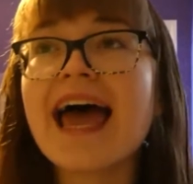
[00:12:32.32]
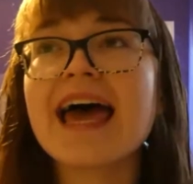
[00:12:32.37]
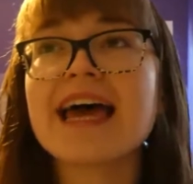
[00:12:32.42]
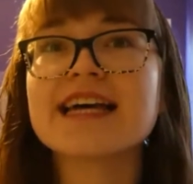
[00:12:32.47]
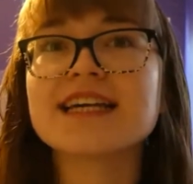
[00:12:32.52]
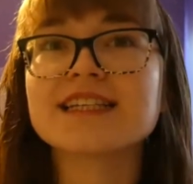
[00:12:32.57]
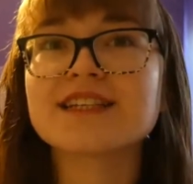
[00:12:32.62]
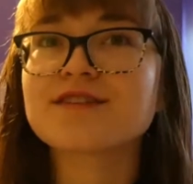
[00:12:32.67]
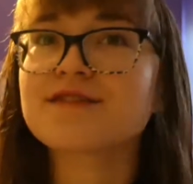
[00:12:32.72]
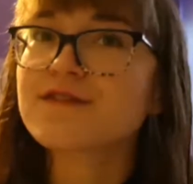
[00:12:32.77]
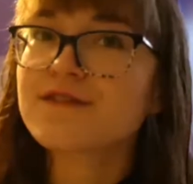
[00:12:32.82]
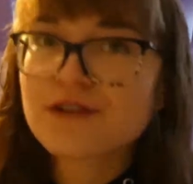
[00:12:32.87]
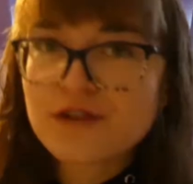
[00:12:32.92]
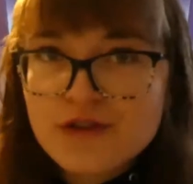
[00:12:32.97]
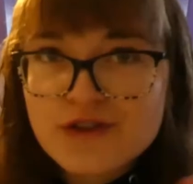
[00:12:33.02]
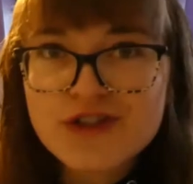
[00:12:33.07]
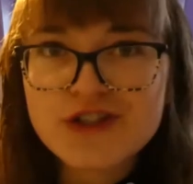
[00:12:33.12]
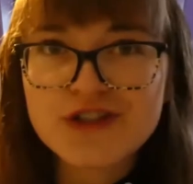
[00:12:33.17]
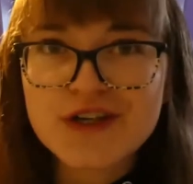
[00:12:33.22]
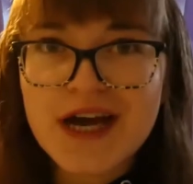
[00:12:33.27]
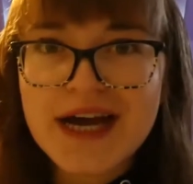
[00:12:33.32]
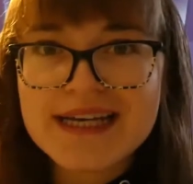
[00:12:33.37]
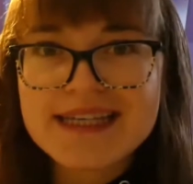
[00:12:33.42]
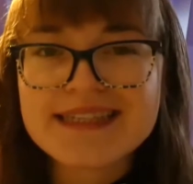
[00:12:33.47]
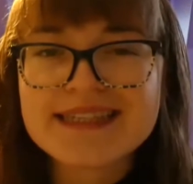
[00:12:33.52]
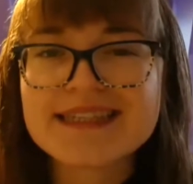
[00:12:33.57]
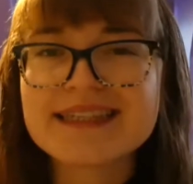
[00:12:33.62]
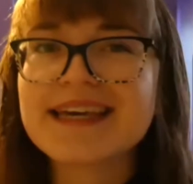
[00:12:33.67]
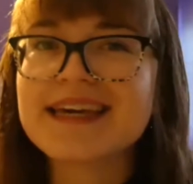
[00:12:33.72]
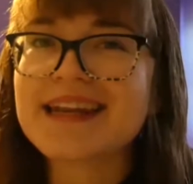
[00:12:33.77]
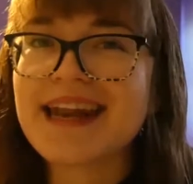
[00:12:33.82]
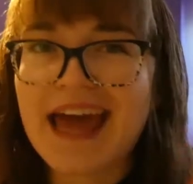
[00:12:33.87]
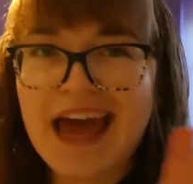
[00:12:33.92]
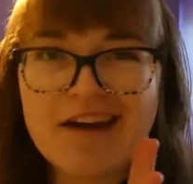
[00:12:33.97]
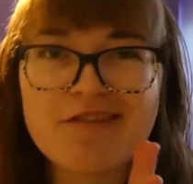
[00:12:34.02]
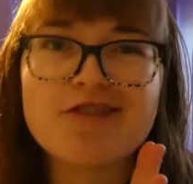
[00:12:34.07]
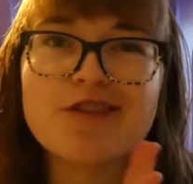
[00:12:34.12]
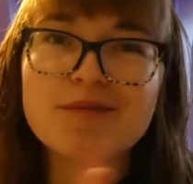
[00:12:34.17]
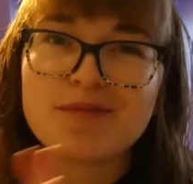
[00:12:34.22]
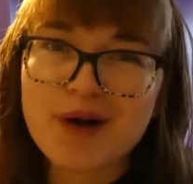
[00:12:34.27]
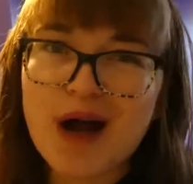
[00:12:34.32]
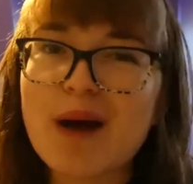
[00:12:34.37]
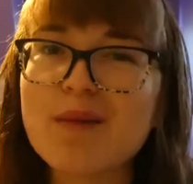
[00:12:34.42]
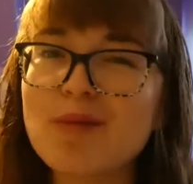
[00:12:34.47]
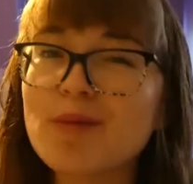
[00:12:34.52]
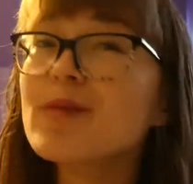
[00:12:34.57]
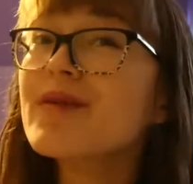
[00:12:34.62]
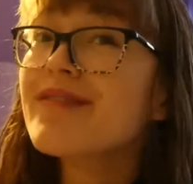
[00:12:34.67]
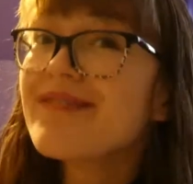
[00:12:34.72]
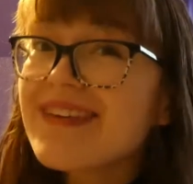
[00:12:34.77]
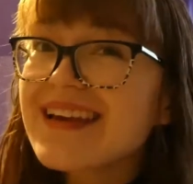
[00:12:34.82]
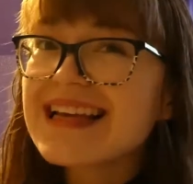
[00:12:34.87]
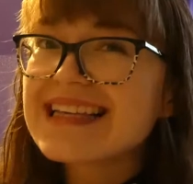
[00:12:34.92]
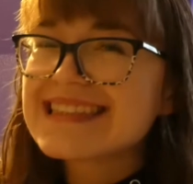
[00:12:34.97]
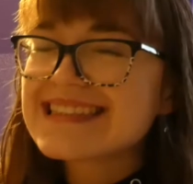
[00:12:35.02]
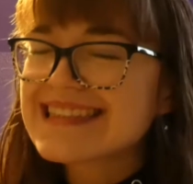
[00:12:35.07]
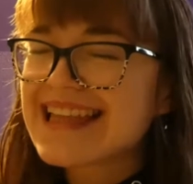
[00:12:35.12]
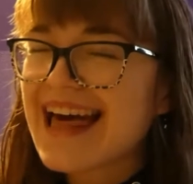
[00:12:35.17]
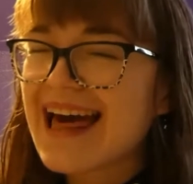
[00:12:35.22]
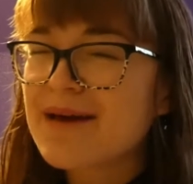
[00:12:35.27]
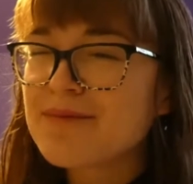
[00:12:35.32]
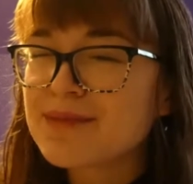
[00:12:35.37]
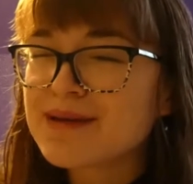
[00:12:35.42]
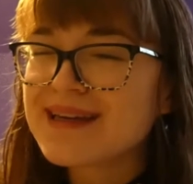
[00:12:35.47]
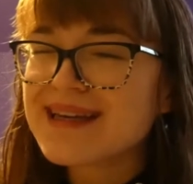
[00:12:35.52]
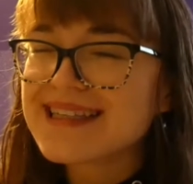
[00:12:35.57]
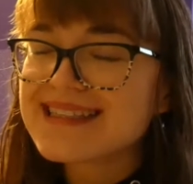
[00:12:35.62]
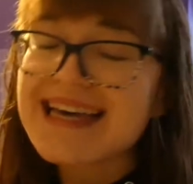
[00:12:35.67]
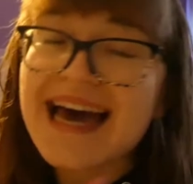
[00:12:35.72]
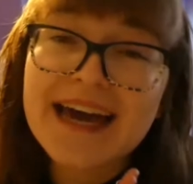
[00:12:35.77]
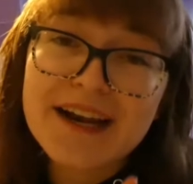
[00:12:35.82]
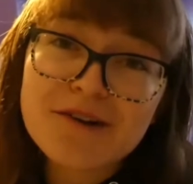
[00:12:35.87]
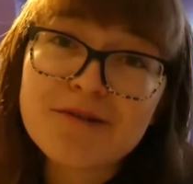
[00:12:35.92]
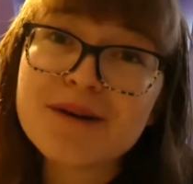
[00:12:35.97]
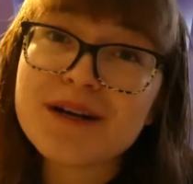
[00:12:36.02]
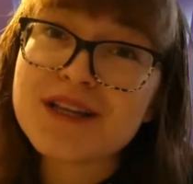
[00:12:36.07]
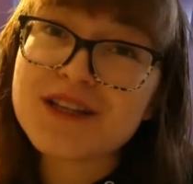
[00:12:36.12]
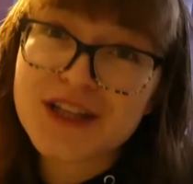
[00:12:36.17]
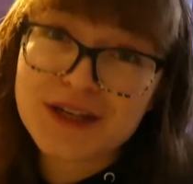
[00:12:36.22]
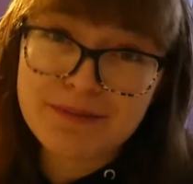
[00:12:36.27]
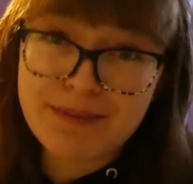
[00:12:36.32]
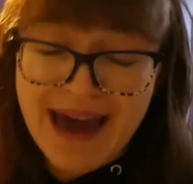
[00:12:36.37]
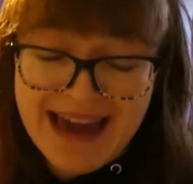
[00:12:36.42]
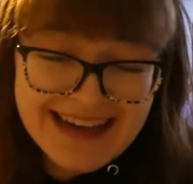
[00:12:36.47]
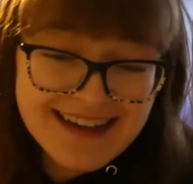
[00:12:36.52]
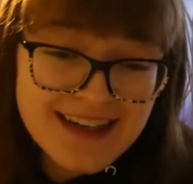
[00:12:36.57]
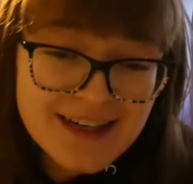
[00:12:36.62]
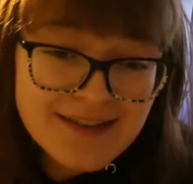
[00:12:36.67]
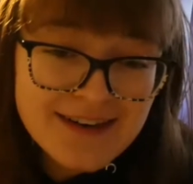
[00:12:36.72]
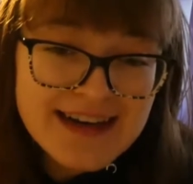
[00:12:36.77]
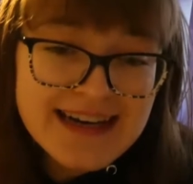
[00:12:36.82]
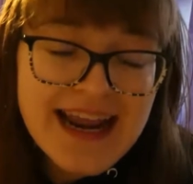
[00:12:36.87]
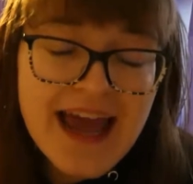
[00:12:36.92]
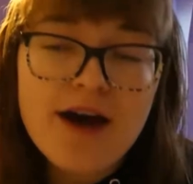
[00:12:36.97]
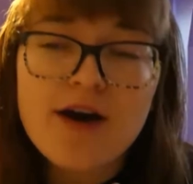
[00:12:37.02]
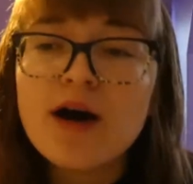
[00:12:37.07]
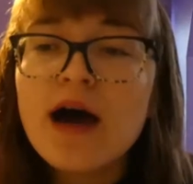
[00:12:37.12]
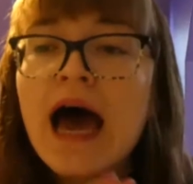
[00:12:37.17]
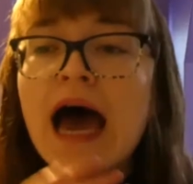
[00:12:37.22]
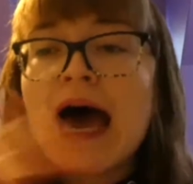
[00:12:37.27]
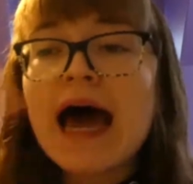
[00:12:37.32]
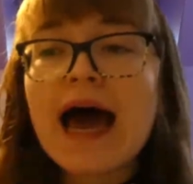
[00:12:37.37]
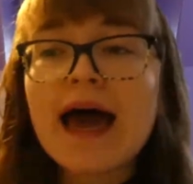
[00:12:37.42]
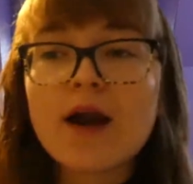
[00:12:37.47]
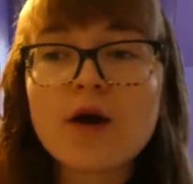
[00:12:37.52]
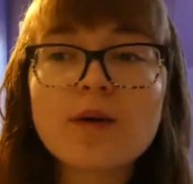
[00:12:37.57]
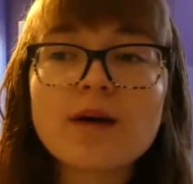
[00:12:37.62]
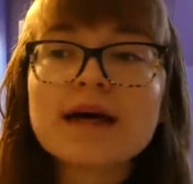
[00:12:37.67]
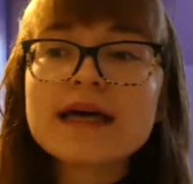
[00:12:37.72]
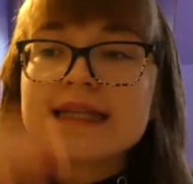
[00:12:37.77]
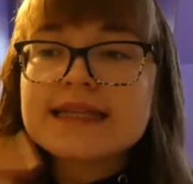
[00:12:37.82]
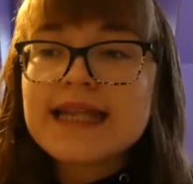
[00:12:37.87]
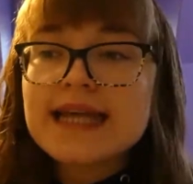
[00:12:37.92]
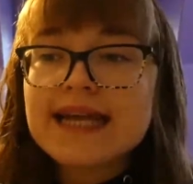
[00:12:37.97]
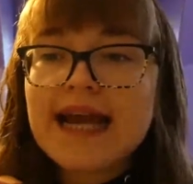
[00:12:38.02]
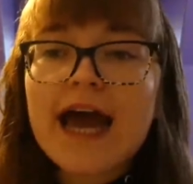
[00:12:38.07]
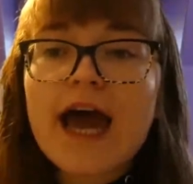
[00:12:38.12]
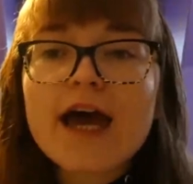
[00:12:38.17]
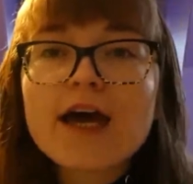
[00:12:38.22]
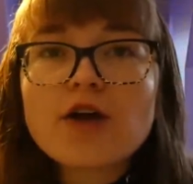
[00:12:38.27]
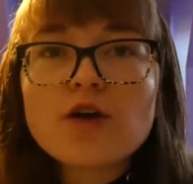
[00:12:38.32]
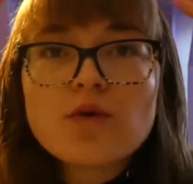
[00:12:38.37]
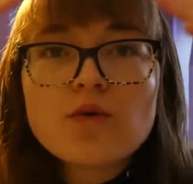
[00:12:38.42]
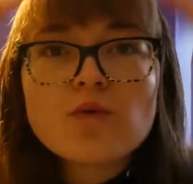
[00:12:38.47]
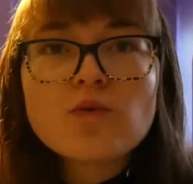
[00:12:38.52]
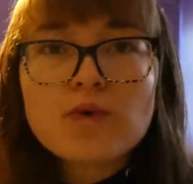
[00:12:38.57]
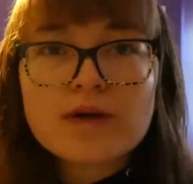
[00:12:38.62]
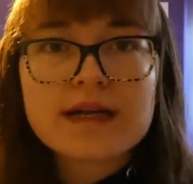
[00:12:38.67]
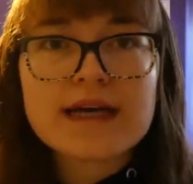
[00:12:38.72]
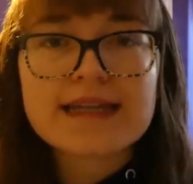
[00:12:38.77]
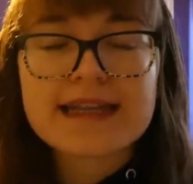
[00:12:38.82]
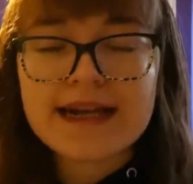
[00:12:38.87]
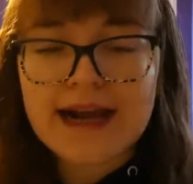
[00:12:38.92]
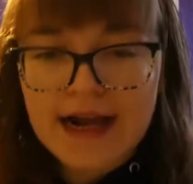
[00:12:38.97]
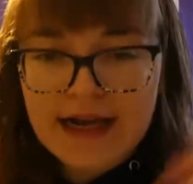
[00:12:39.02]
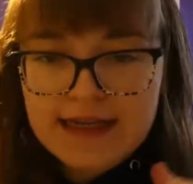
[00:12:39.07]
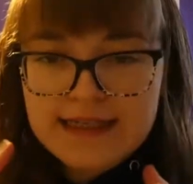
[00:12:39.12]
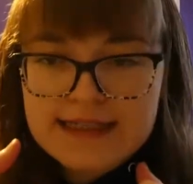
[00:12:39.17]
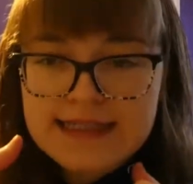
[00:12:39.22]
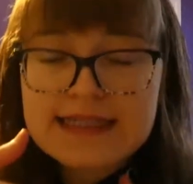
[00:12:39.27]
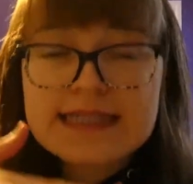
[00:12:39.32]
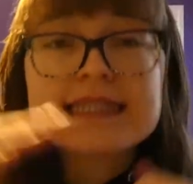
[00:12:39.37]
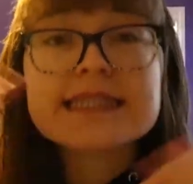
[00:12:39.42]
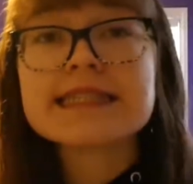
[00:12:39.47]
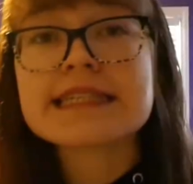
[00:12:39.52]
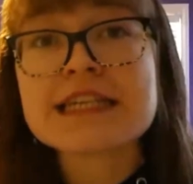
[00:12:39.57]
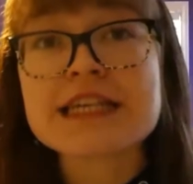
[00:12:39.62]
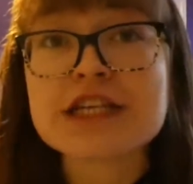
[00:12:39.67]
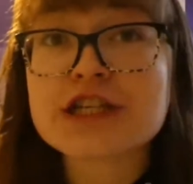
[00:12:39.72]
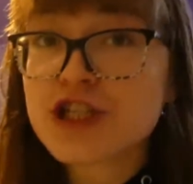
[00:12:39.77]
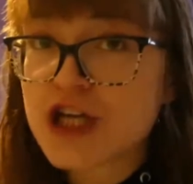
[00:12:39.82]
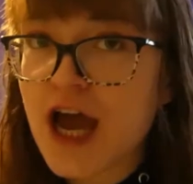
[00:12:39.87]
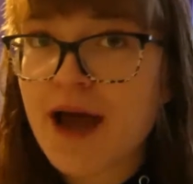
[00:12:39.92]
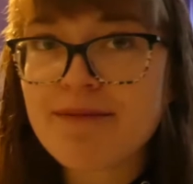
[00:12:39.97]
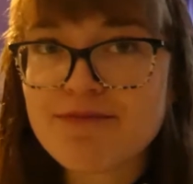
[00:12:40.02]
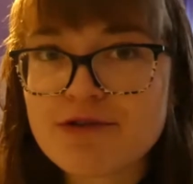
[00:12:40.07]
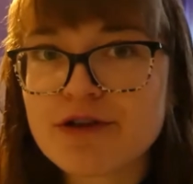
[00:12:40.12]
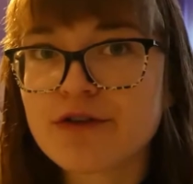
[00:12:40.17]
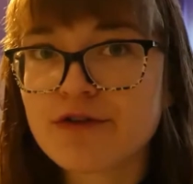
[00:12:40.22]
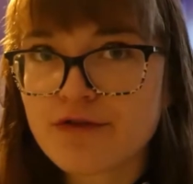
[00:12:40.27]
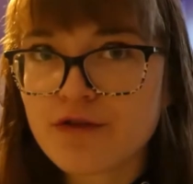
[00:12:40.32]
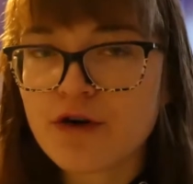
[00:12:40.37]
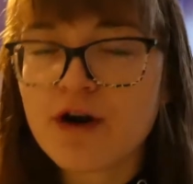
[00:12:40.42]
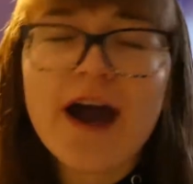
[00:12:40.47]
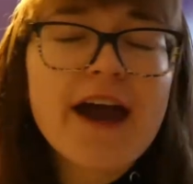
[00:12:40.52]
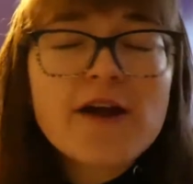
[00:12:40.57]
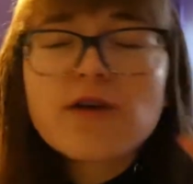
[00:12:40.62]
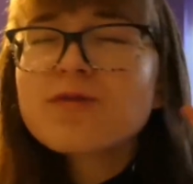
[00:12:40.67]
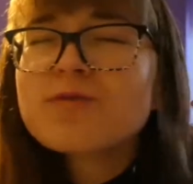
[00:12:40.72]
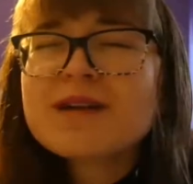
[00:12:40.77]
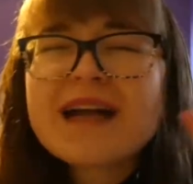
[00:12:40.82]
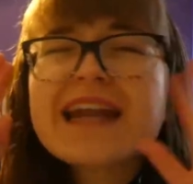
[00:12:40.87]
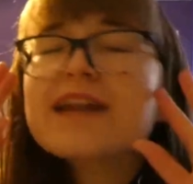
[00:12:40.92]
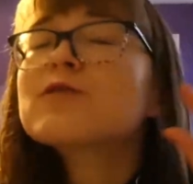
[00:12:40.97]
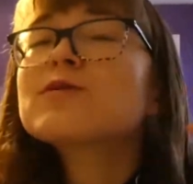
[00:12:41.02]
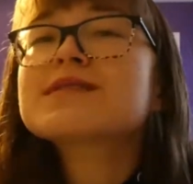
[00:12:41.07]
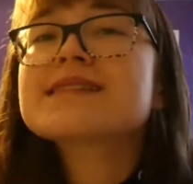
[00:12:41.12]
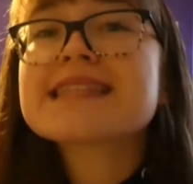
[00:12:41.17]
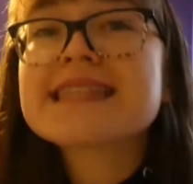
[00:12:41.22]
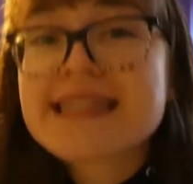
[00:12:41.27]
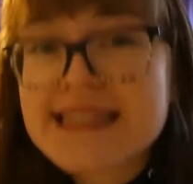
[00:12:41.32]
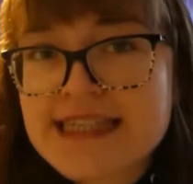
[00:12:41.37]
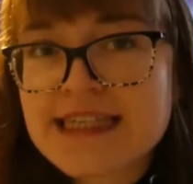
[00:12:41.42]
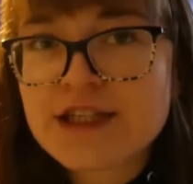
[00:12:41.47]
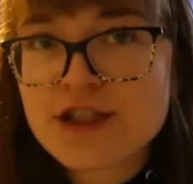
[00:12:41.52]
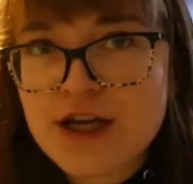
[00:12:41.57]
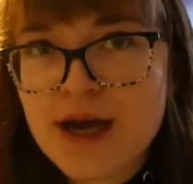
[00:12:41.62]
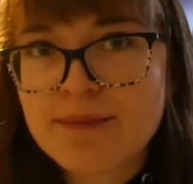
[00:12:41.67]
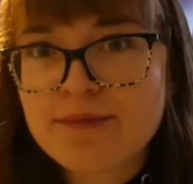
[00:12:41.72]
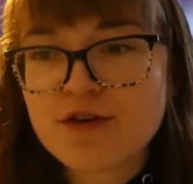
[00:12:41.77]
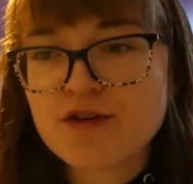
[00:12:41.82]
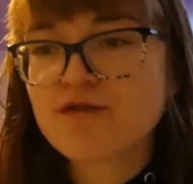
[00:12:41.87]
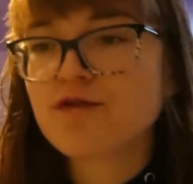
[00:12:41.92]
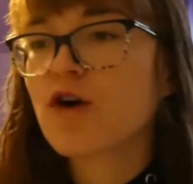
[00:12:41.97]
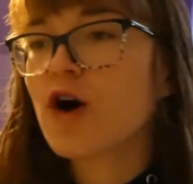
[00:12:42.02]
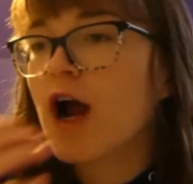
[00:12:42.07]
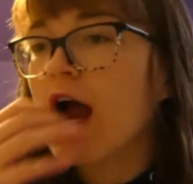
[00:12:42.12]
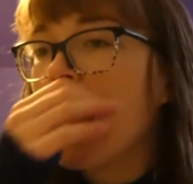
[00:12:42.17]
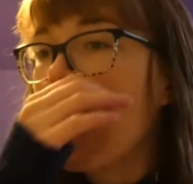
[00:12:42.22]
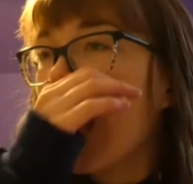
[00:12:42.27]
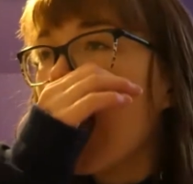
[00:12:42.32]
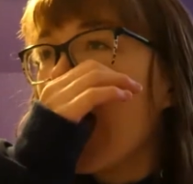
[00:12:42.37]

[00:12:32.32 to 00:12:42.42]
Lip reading: And future us can have the problem of fixing that, because I don't want to look back at it right now. I don't want to see chapter 4. I don't see chapter 4.